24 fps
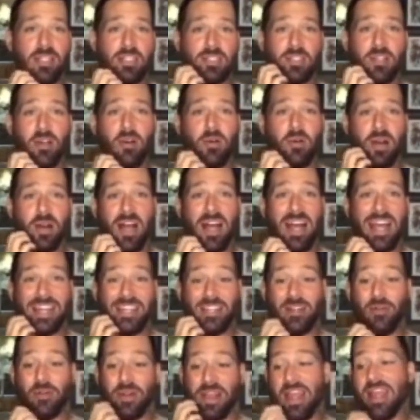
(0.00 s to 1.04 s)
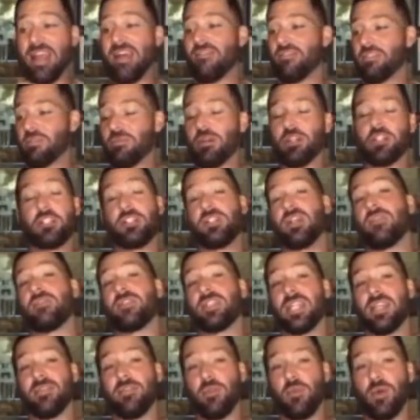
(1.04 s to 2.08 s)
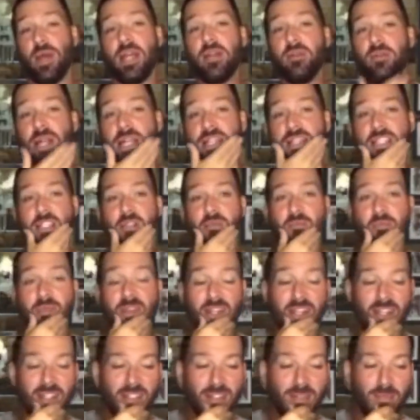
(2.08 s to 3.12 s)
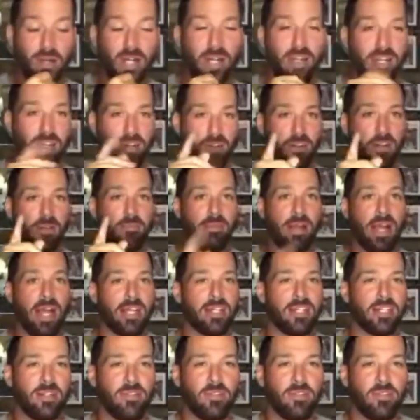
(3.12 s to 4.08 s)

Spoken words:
so I don't have as much stuff to give away right this minute, but it'll come back to you.